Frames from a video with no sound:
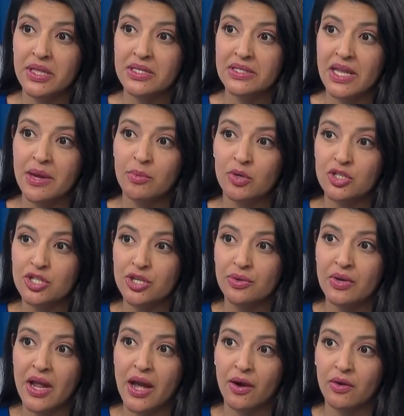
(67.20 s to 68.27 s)
be the same, or do
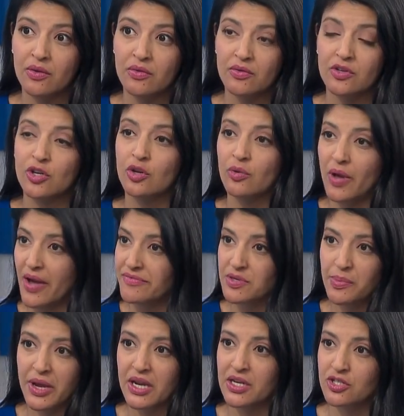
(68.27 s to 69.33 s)
you now, you'll have
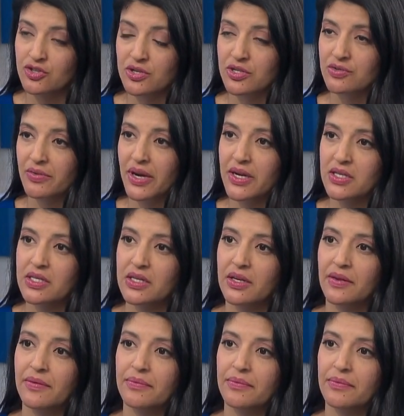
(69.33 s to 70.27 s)
to pay an interest rate?